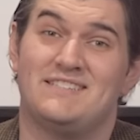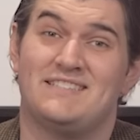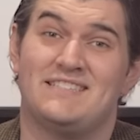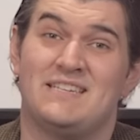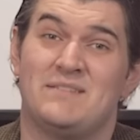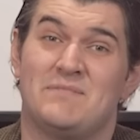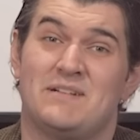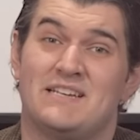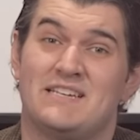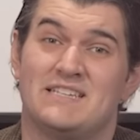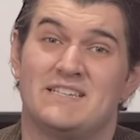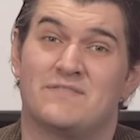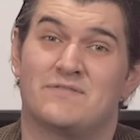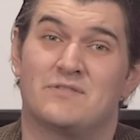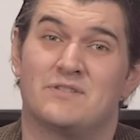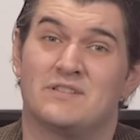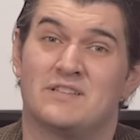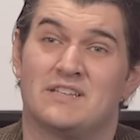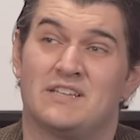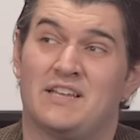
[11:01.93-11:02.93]
seem any
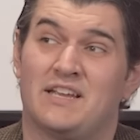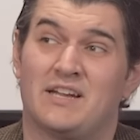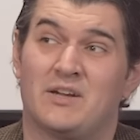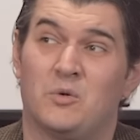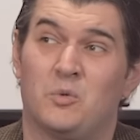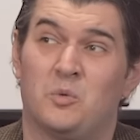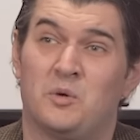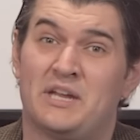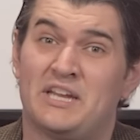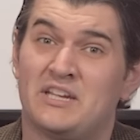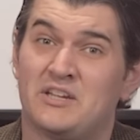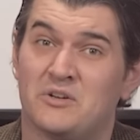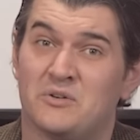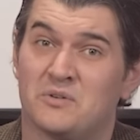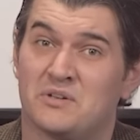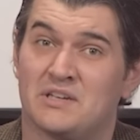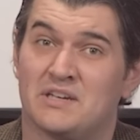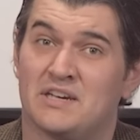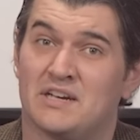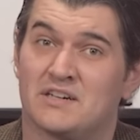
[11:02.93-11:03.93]
different than like a
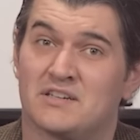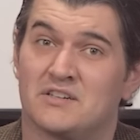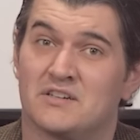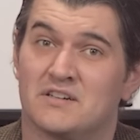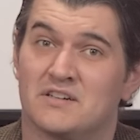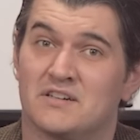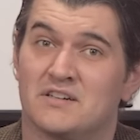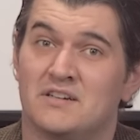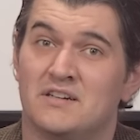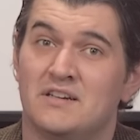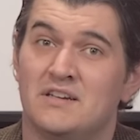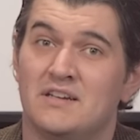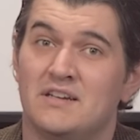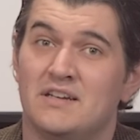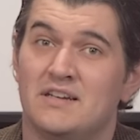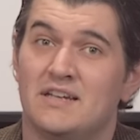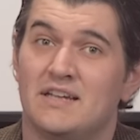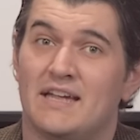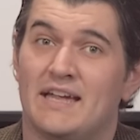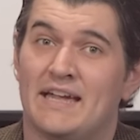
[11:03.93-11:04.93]
Wago connector,
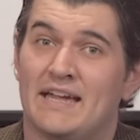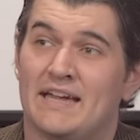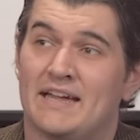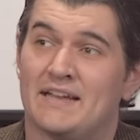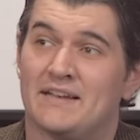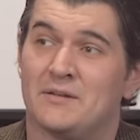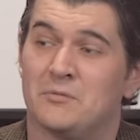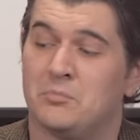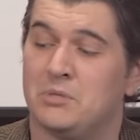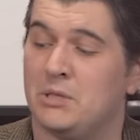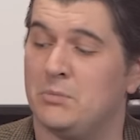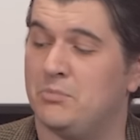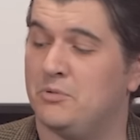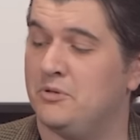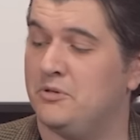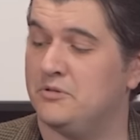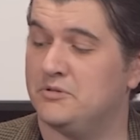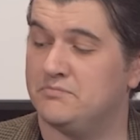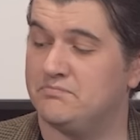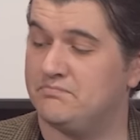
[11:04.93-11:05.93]
and
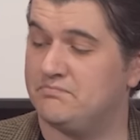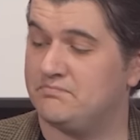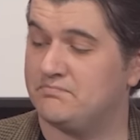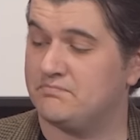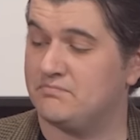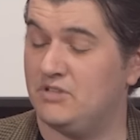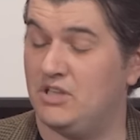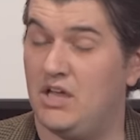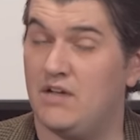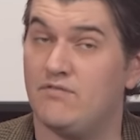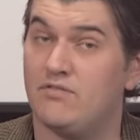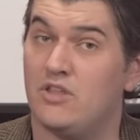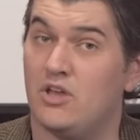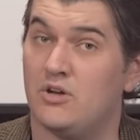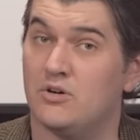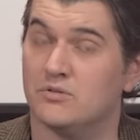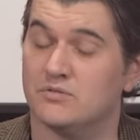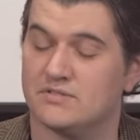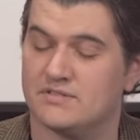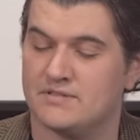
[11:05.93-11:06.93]
people love
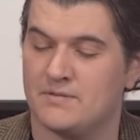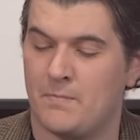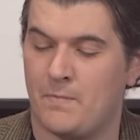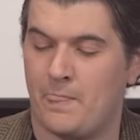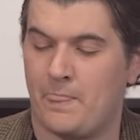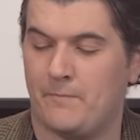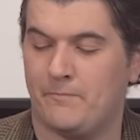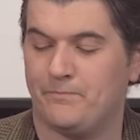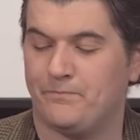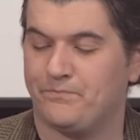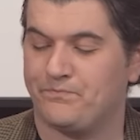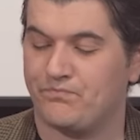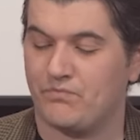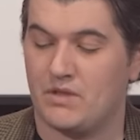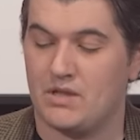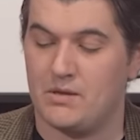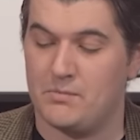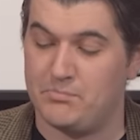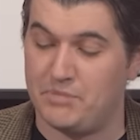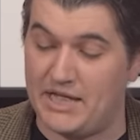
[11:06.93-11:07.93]
those.
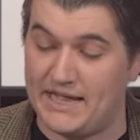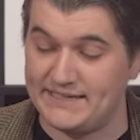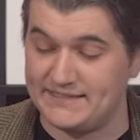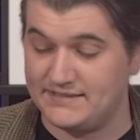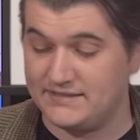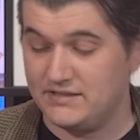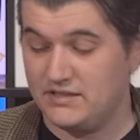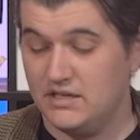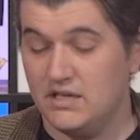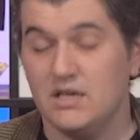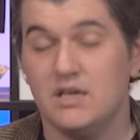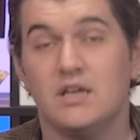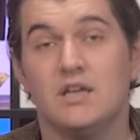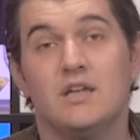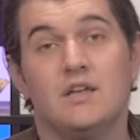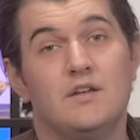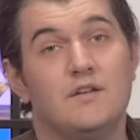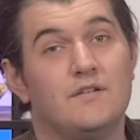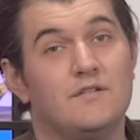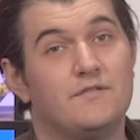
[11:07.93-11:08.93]
But
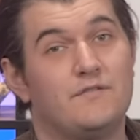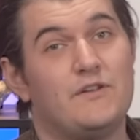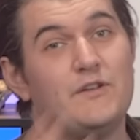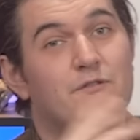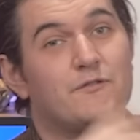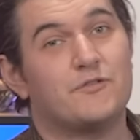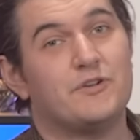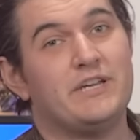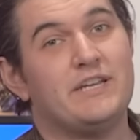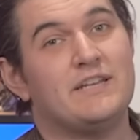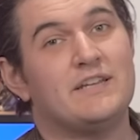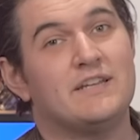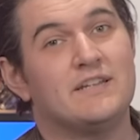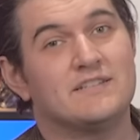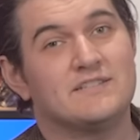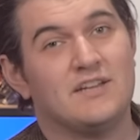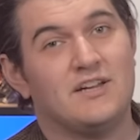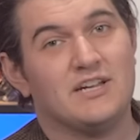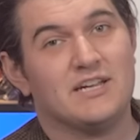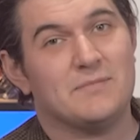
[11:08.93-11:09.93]
feel free to
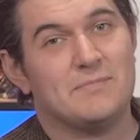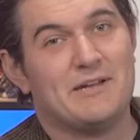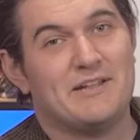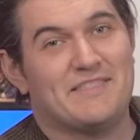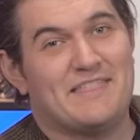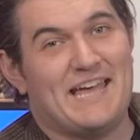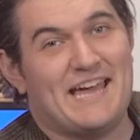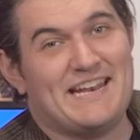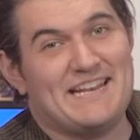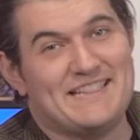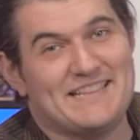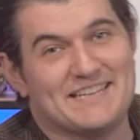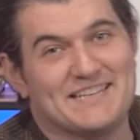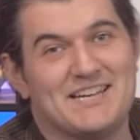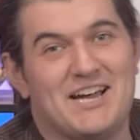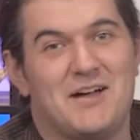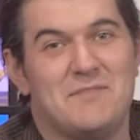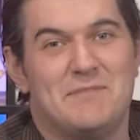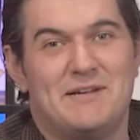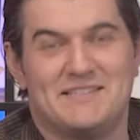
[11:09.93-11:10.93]
talk about that in the
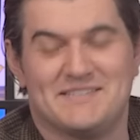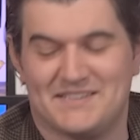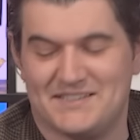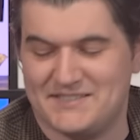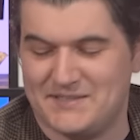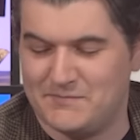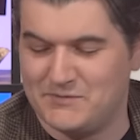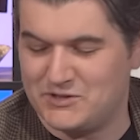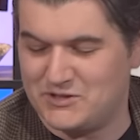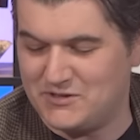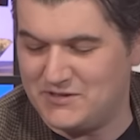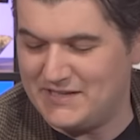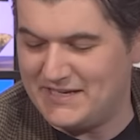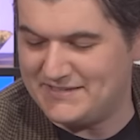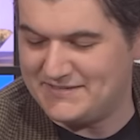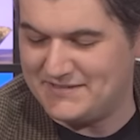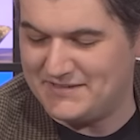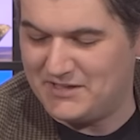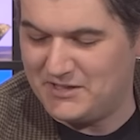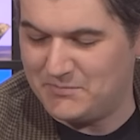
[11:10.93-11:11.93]
comments, because I'm sure
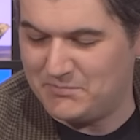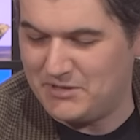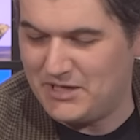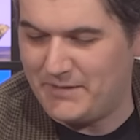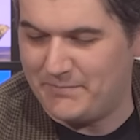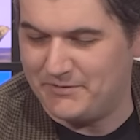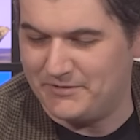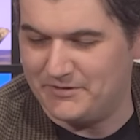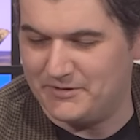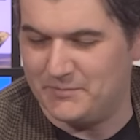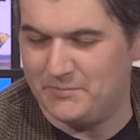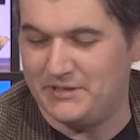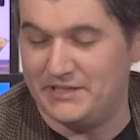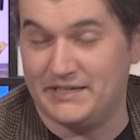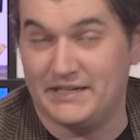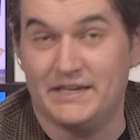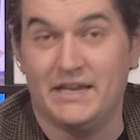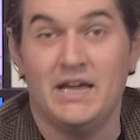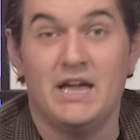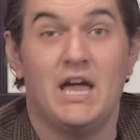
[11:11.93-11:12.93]
that's an unpopular
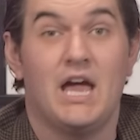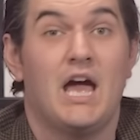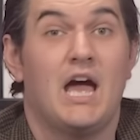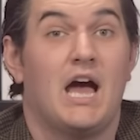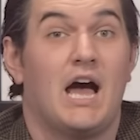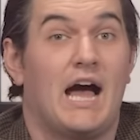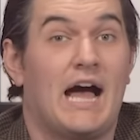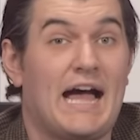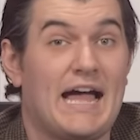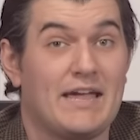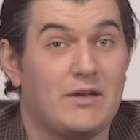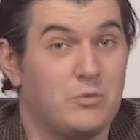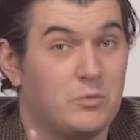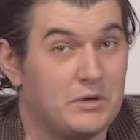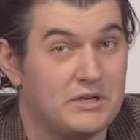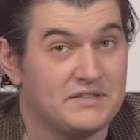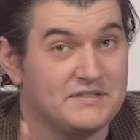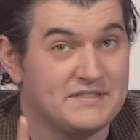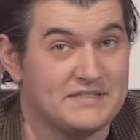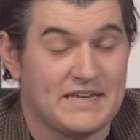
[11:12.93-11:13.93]
opinion. I
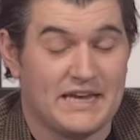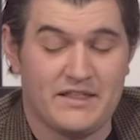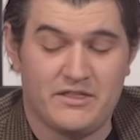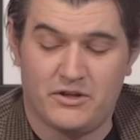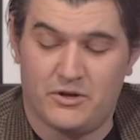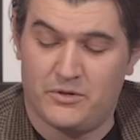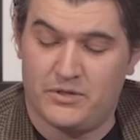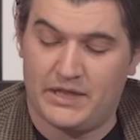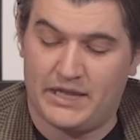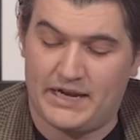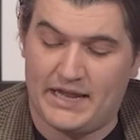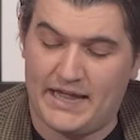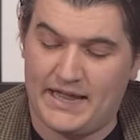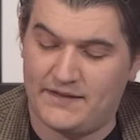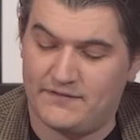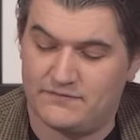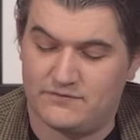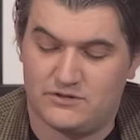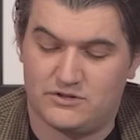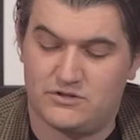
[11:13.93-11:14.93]
will say, though, that
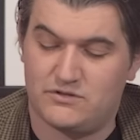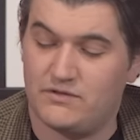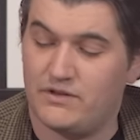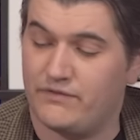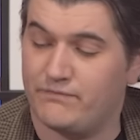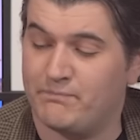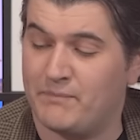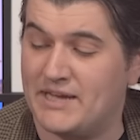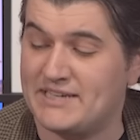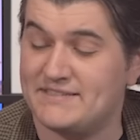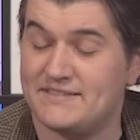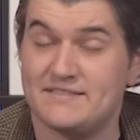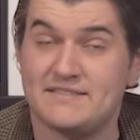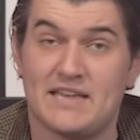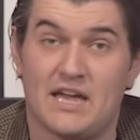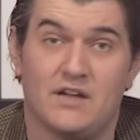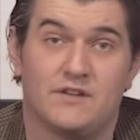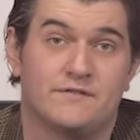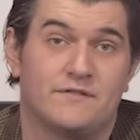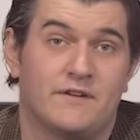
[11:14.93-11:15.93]
I
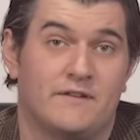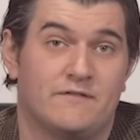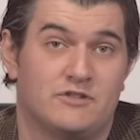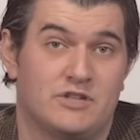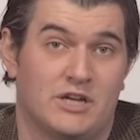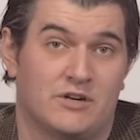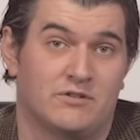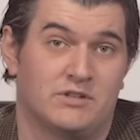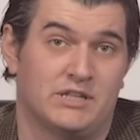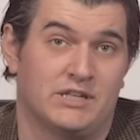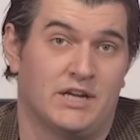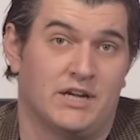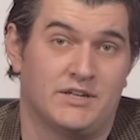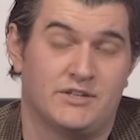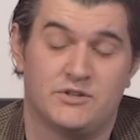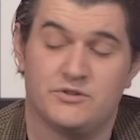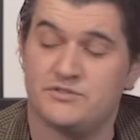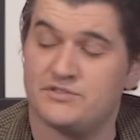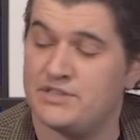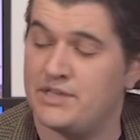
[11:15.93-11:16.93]
myself have generally not
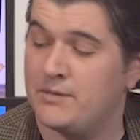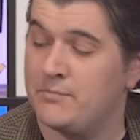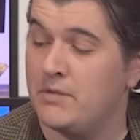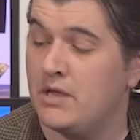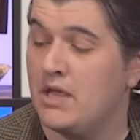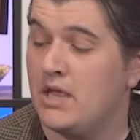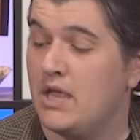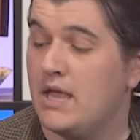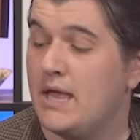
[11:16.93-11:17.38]
used them,